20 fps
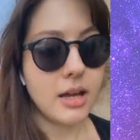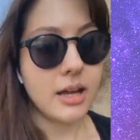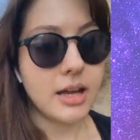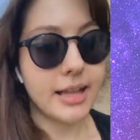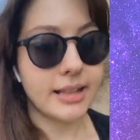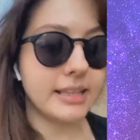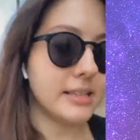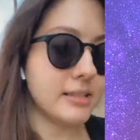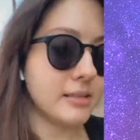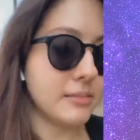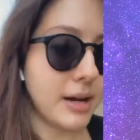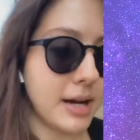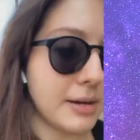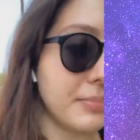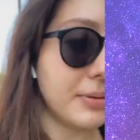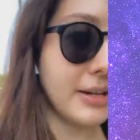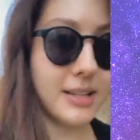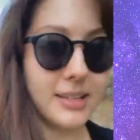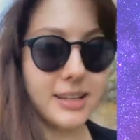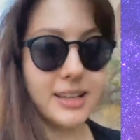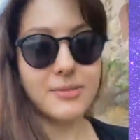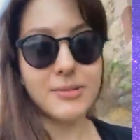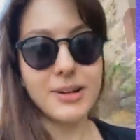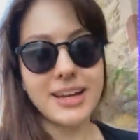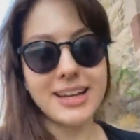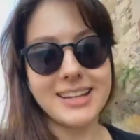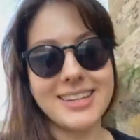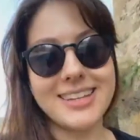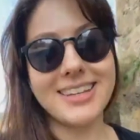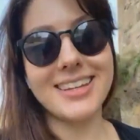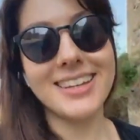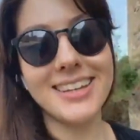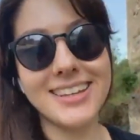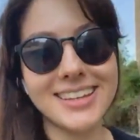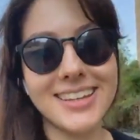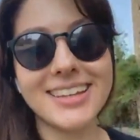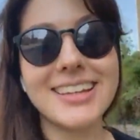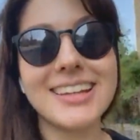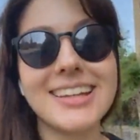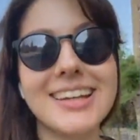at least in my opinion, right?
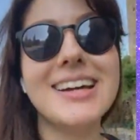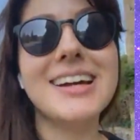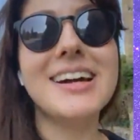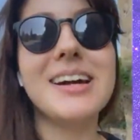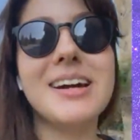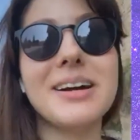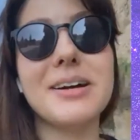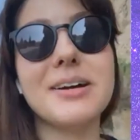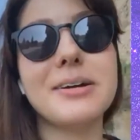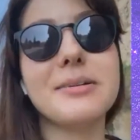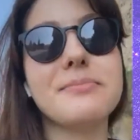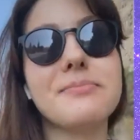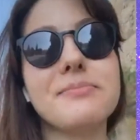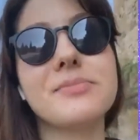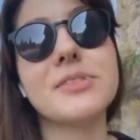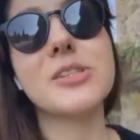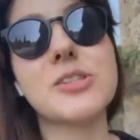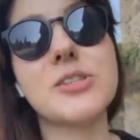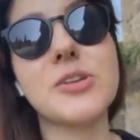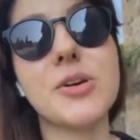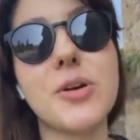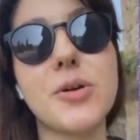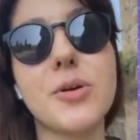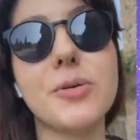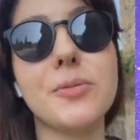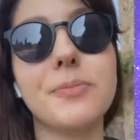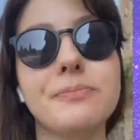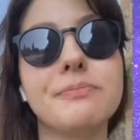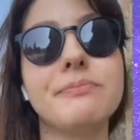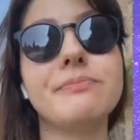So,